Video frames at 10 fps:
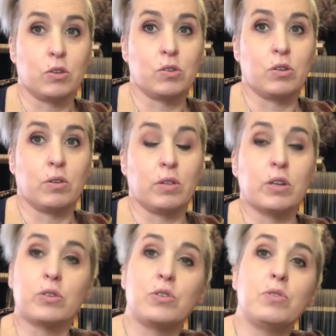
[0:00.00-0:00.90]
So
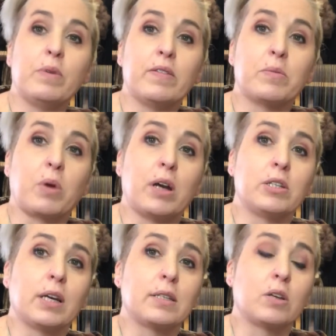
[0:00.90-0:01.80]
there's 2 weaving
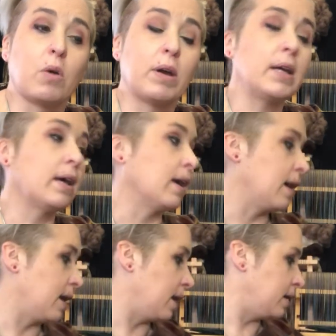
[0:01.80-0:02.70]
projects going,
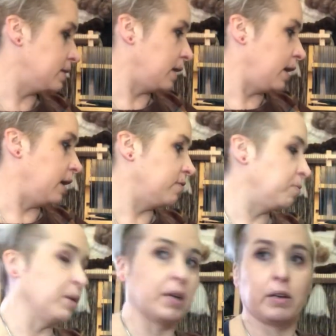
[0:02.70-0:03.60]
and
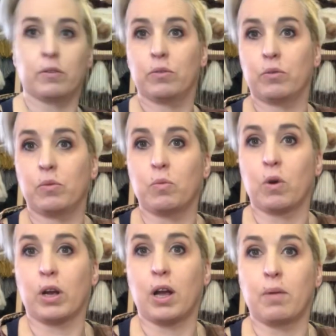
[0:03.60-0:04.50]
I've been
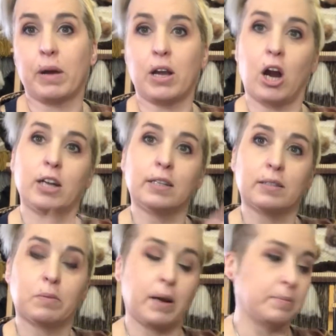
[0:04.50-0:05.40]
working on my yarn.
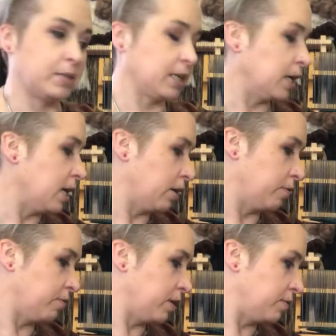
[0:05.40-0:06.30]
That's why I'm sitting here
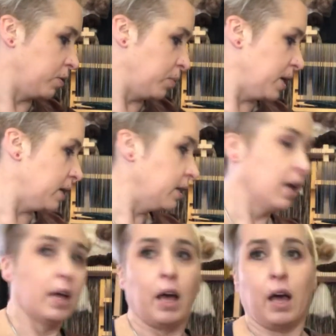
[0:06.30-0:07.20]
in front of the wheel.
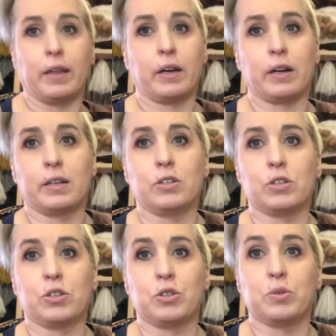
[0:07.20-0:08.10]
I thought I'd
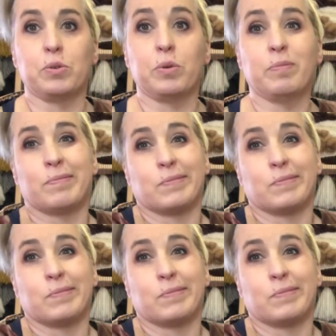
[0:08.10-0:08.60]
just do